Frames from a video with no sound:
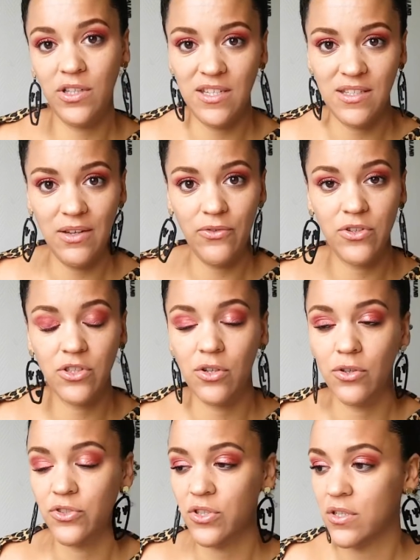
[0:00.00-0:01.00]
these different
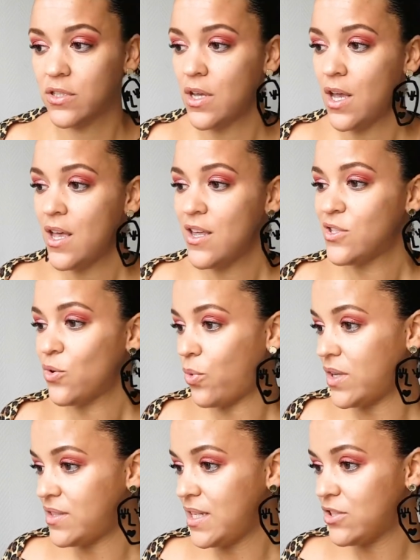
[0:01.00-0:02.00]
cultures. So
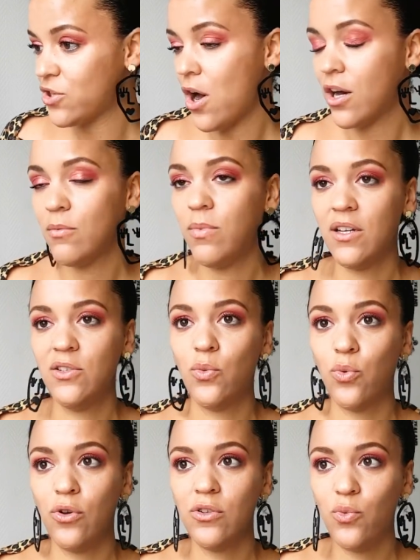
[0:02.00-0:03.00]
when they talk about the
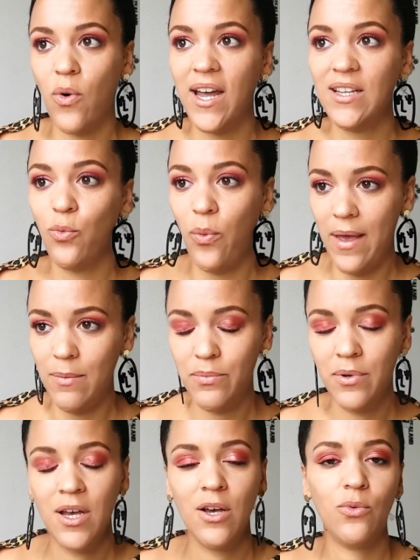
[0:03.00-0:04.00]
World Wide Web,
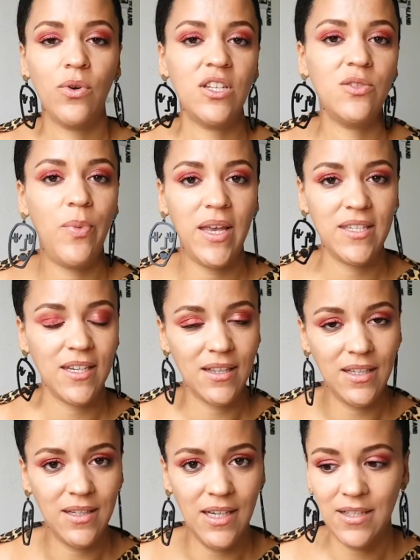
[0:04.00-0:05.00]
which is
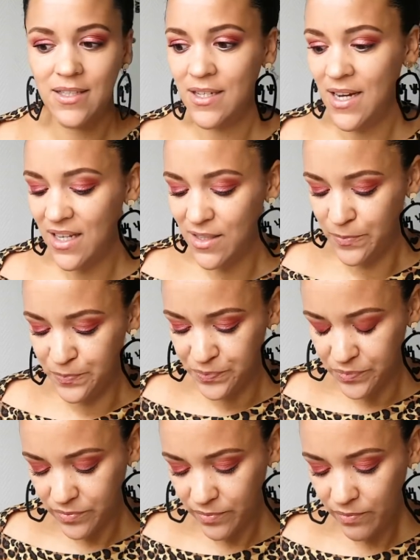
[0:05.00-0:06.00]
basically the internet,
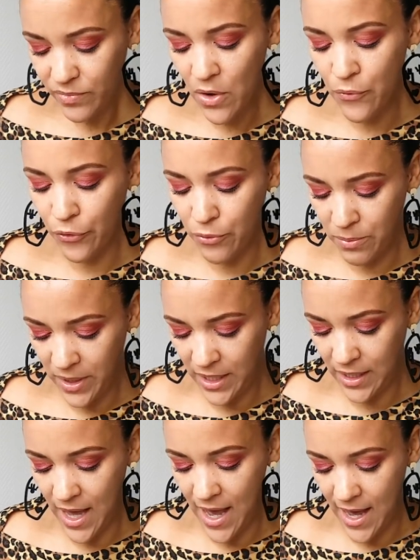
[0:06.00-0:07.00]
for
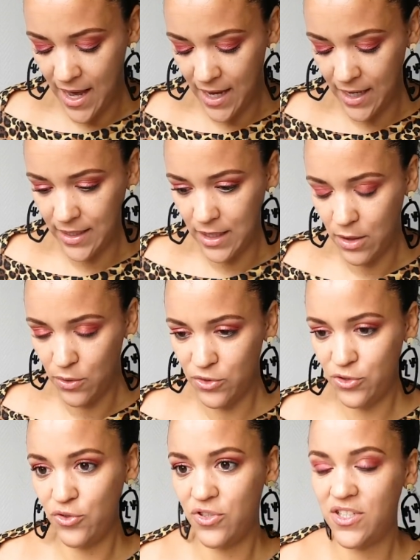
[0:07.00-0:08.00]
me, I
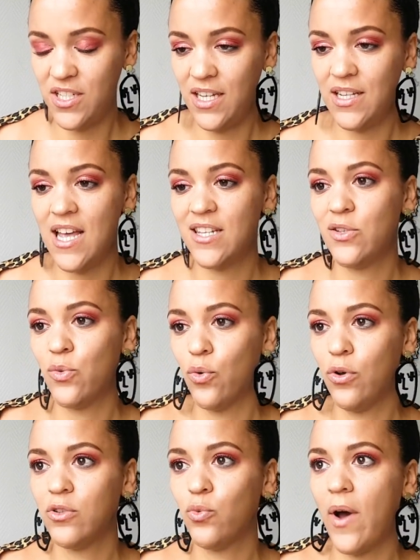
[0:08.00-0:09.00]
also see it as the
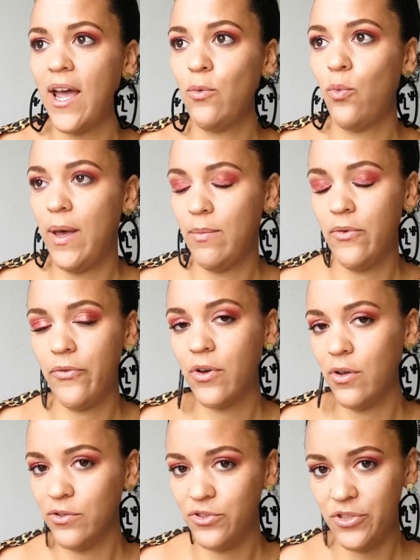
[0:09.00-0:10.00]
World Wide Web of
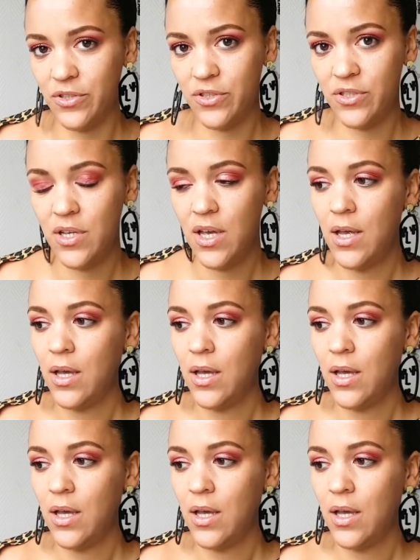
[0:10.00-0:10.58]
cultures,